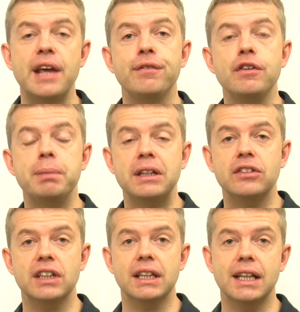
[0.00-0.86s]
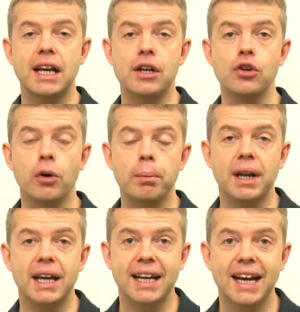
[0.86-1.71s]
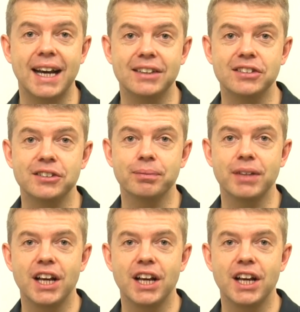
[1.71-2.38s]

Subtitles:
if you've been sitting there not playing hands.